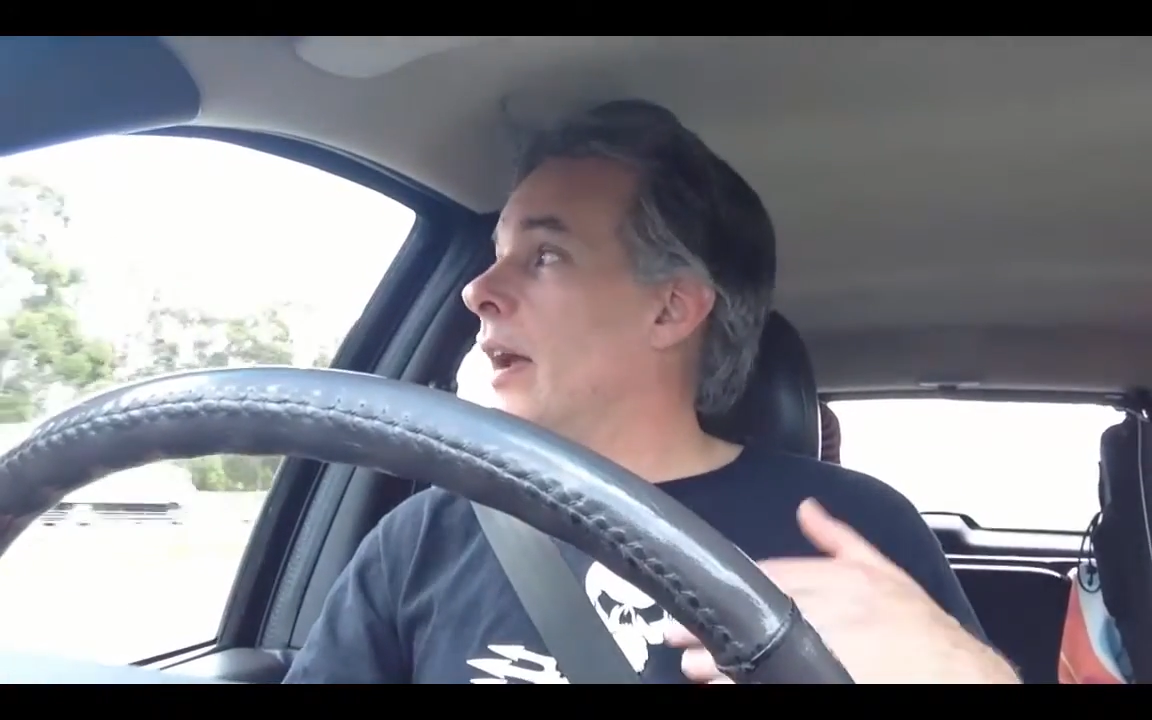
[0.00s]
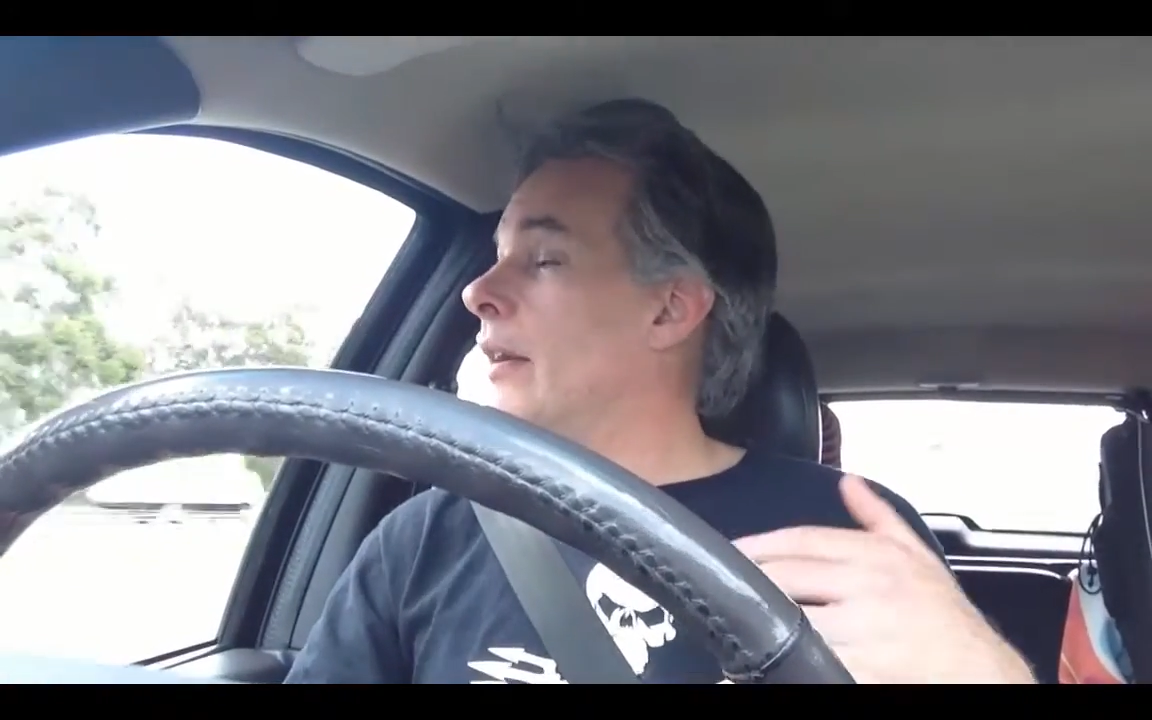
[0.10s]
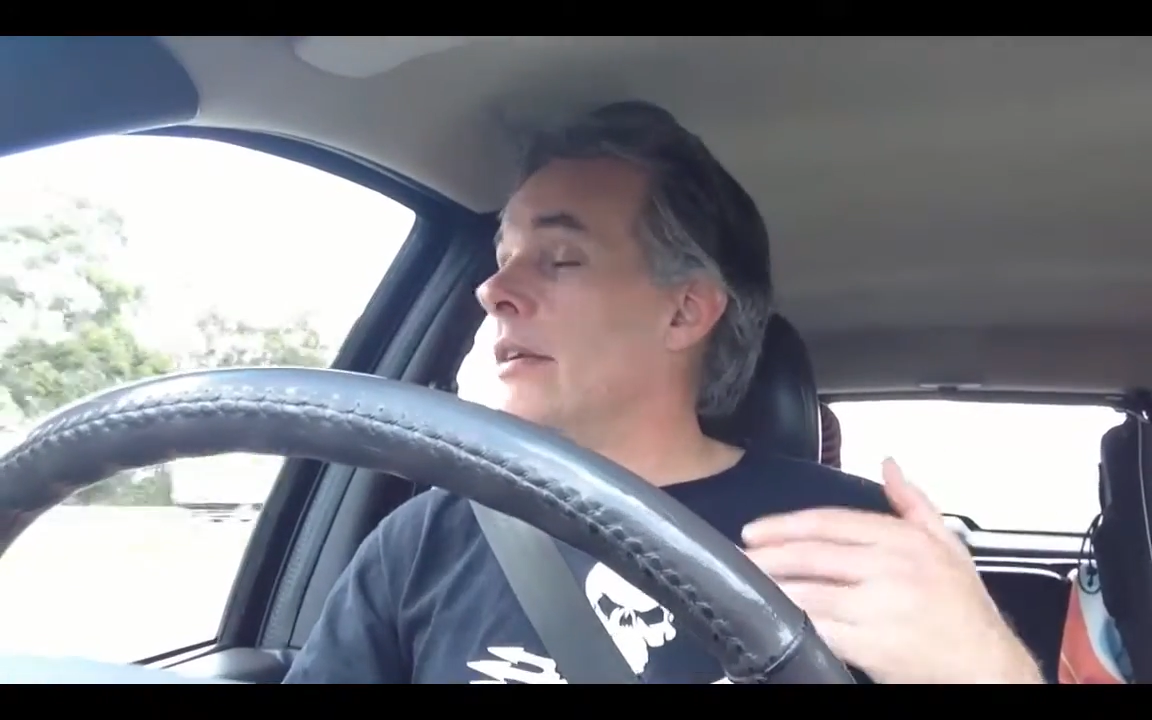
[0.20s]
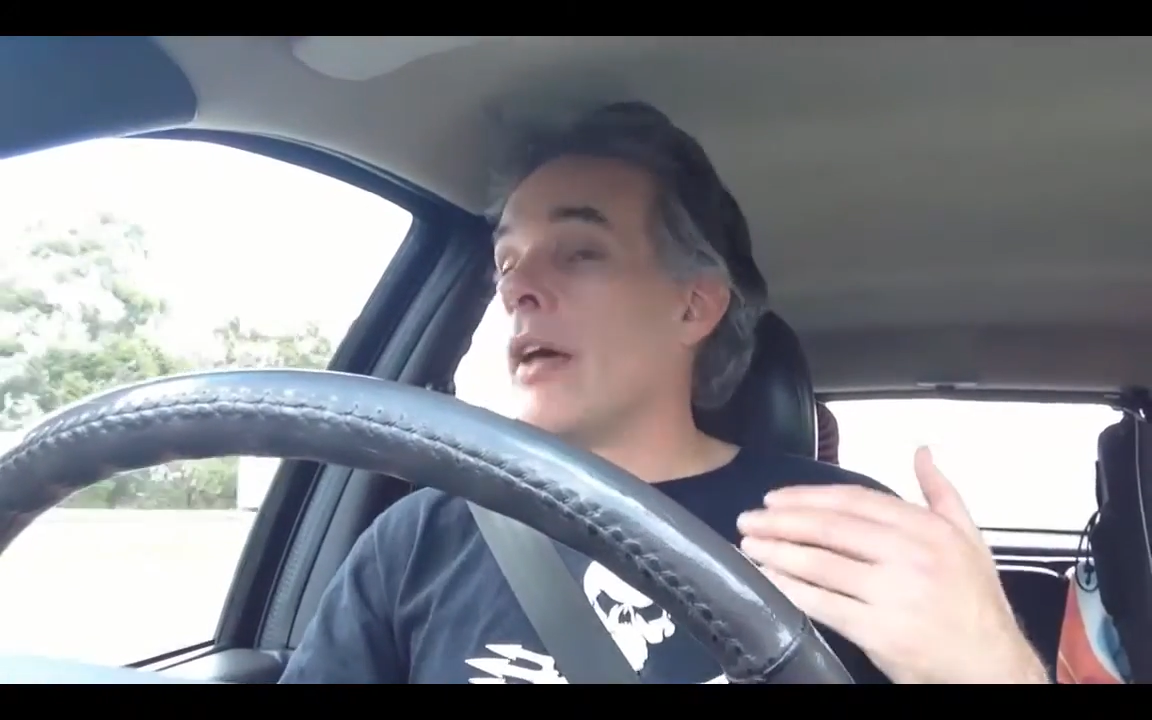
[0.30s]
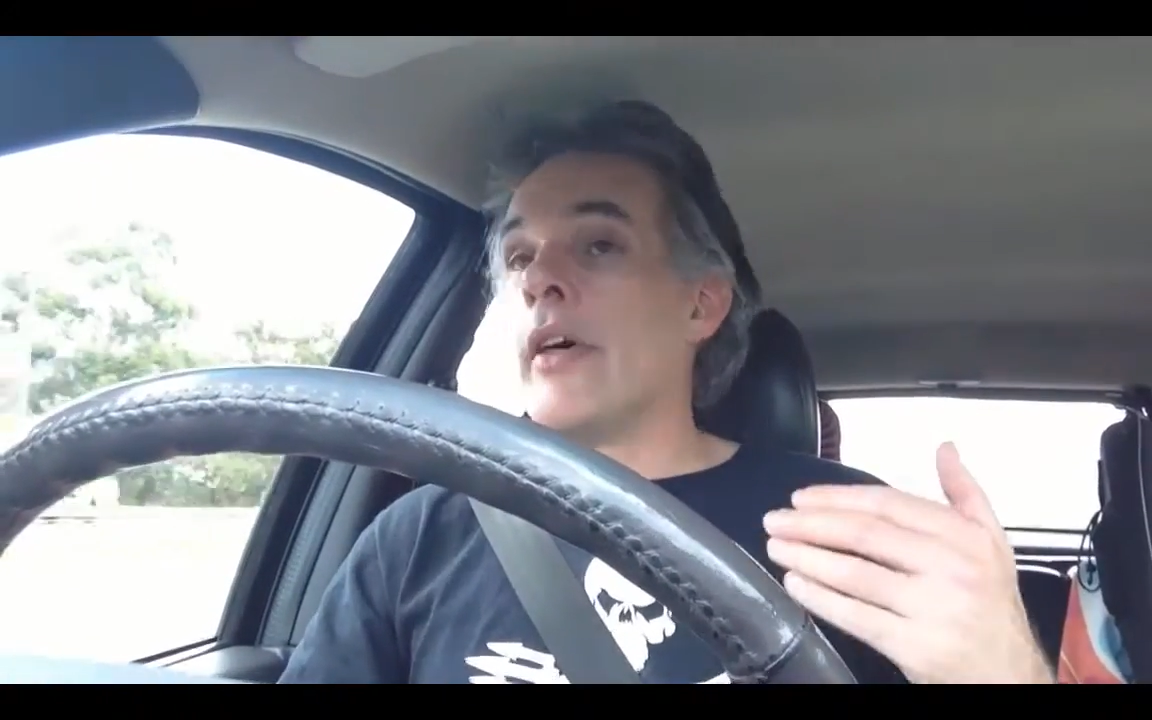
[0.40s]

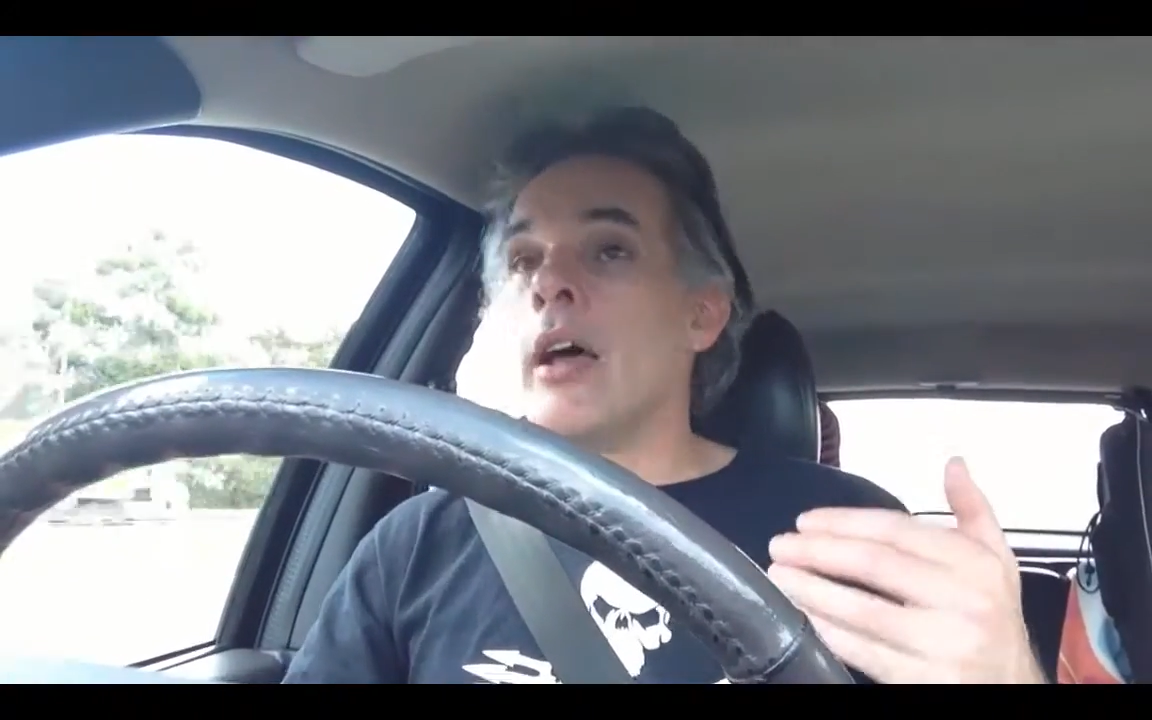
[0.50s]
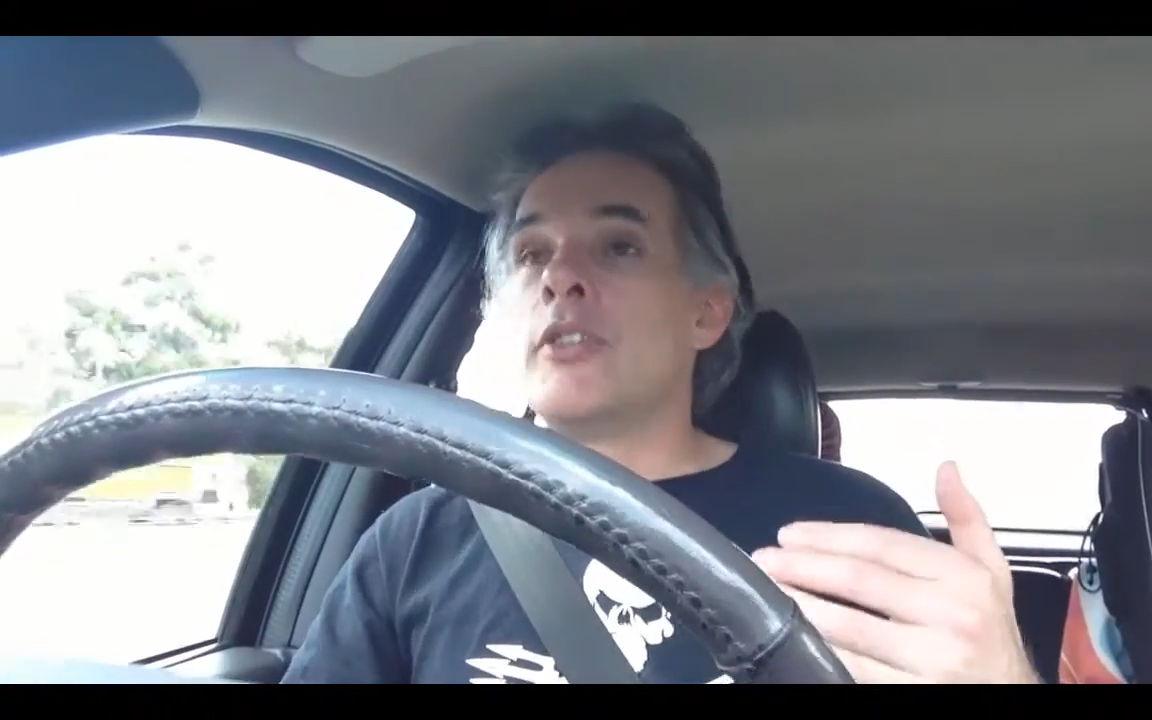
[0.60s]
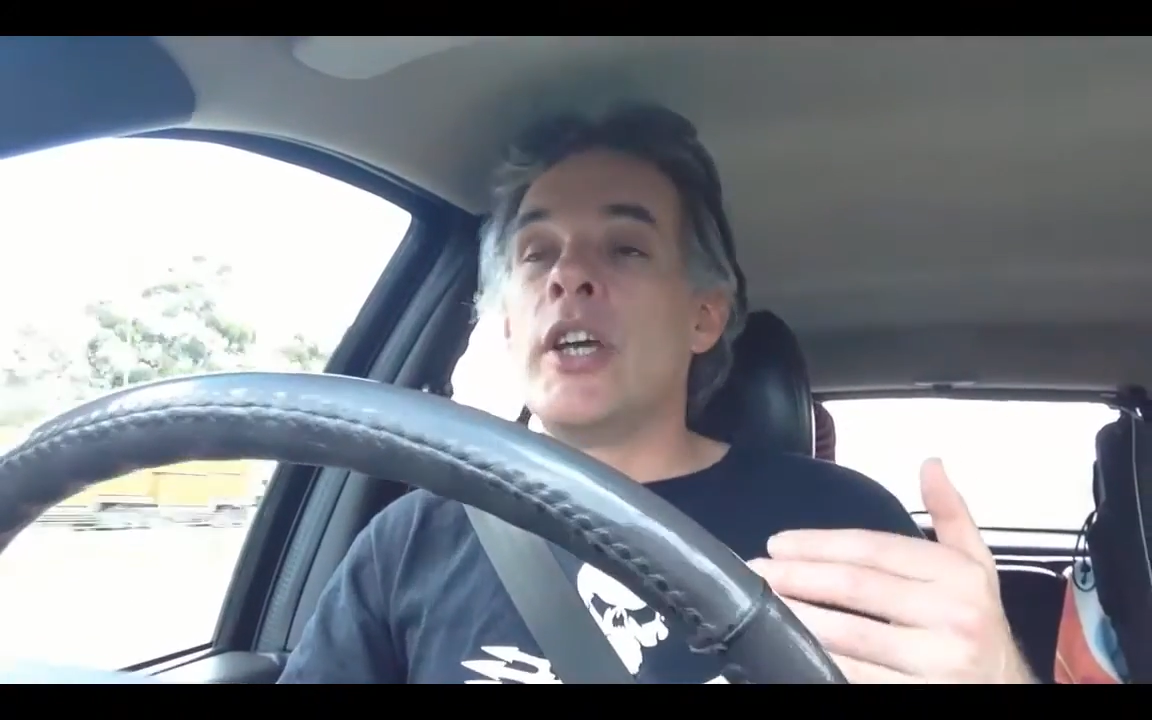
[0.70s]
another